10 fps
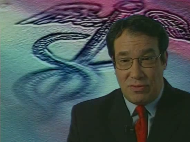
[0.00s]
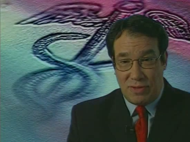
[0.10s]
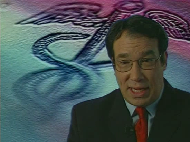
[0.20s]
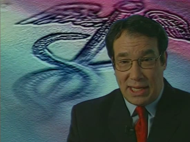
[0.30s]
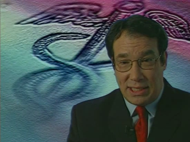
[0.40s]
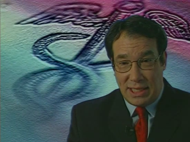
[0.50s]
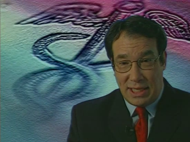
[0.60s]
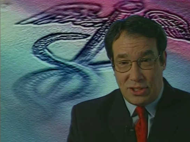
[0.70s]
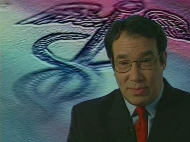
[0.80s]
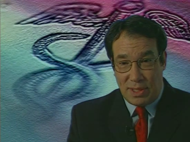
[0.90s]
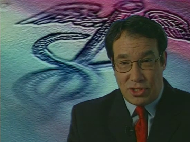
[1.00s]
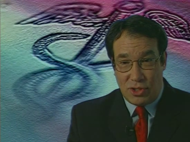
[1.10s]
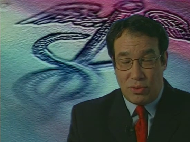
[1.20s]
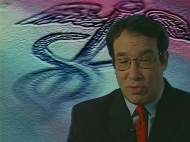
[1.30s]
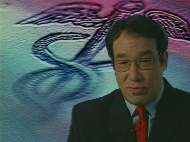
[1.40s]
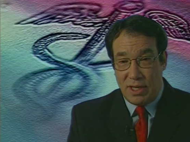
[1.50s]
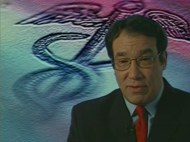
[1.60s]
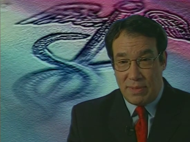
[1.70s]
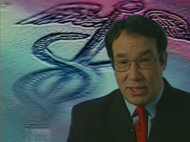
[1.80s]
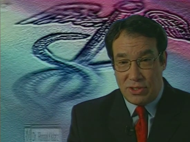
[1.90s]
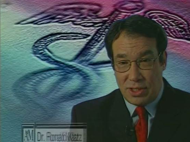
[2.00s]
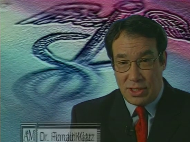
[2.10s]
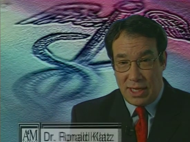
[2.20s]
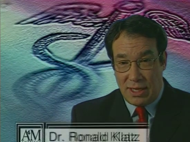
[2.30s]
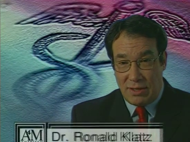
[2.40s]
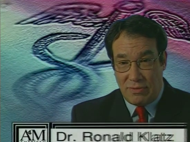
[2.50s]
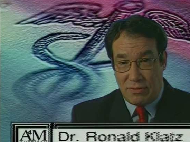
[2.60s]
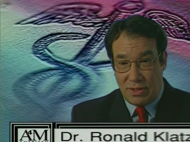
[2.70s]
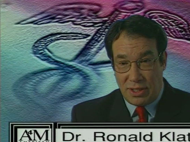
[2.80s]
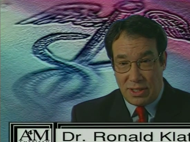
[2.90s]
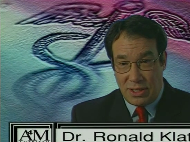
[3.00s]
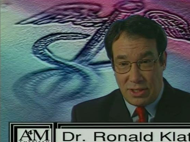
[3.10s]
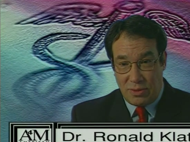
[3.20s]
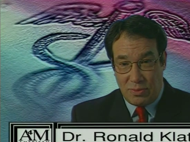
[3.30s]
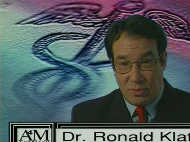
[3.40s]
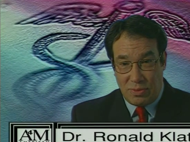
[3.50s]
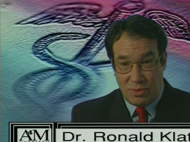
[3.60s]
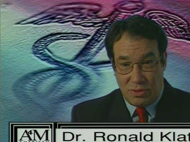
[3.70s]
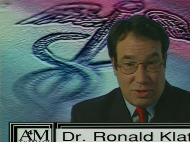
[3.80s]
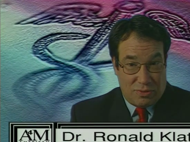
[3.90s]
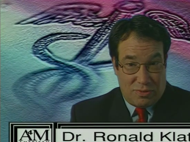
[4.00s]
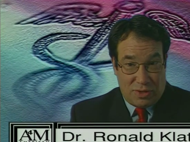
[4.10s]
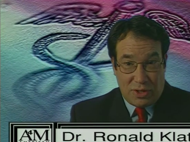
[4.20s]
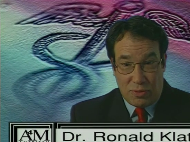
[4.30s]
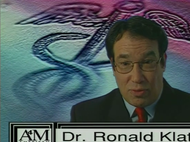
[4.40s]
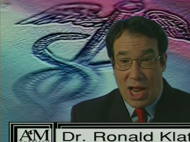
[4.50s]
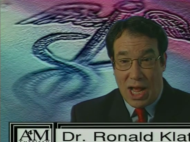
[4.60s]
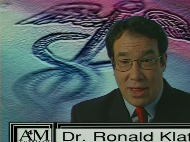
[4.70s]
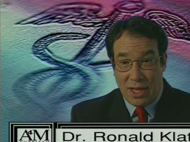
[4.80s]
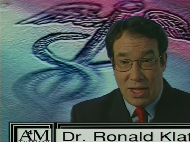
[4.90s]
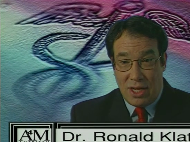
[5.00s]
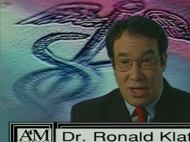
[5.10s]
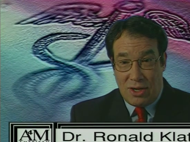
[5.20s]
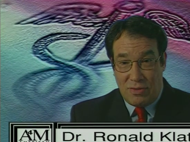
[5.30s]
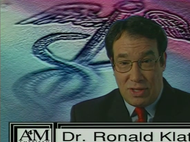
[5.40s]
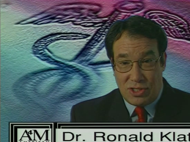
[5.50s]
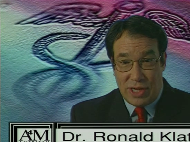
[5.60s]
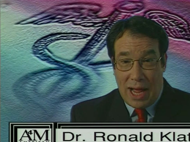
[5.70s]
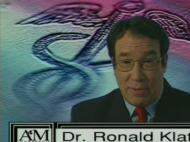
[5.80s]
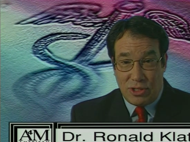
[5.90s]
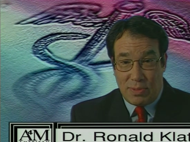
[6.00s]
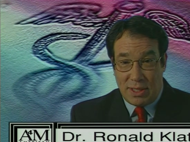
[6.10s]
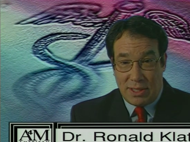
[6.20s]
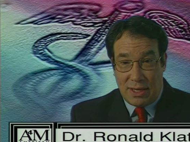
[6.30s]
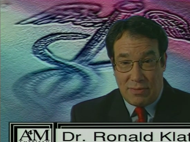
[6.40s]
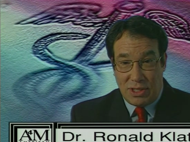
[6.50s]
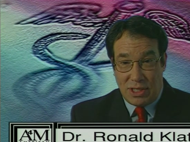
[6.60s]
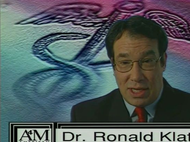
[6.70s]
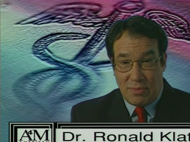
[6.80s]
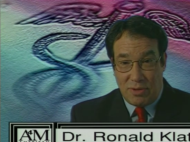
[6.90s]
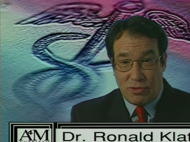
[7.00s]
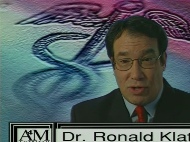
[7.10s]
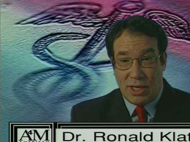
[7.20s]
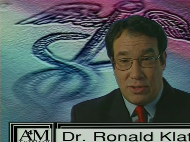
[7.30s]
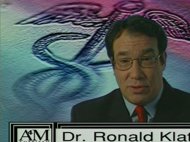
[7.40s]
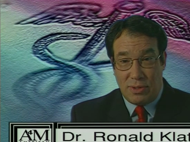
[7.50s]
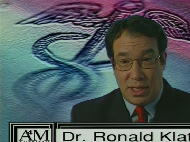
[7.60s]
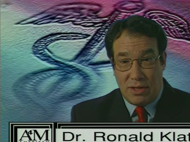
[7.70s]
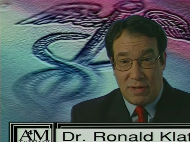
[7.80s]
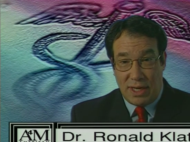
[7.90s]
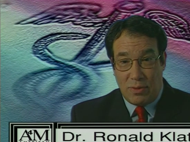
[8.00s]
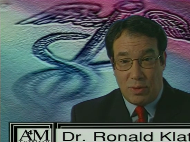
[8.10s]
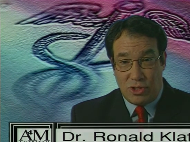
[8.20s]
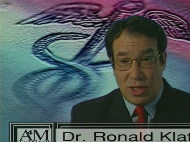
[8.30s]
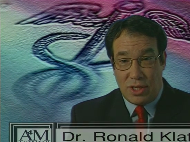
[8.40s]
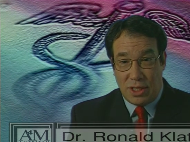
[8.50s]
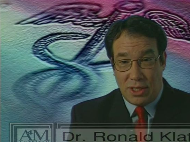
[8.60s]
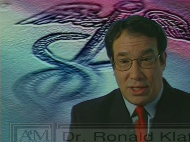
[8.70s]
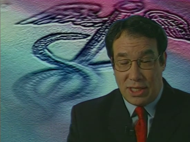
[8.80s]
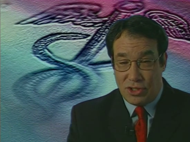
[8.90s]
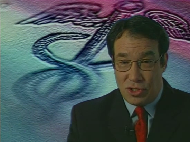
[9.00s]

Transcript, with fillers: of anti-aging medicine or preventive medicine have uh, you know, felt the wrath of the establishment every time we've tried to innovate with something that's